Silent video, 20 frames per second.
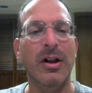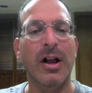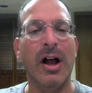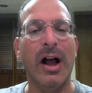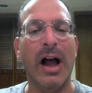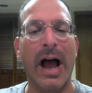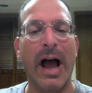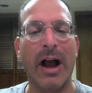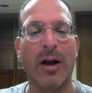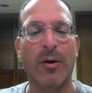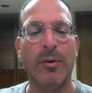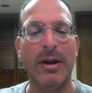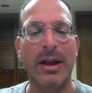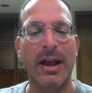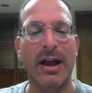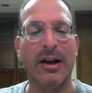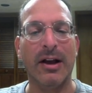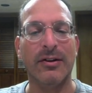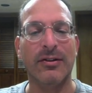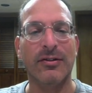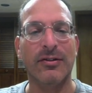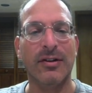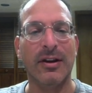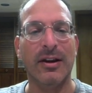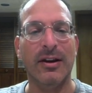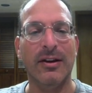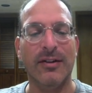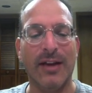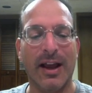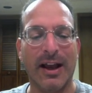Acquiesce
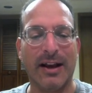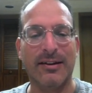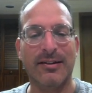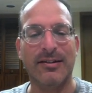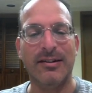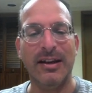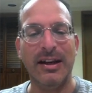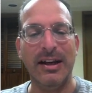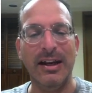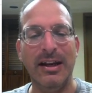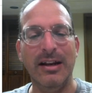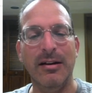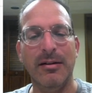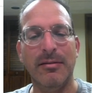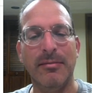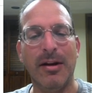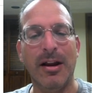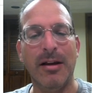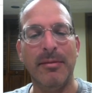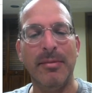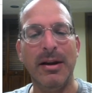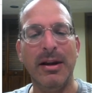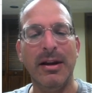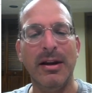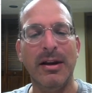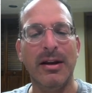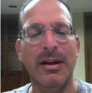is exceed maybe.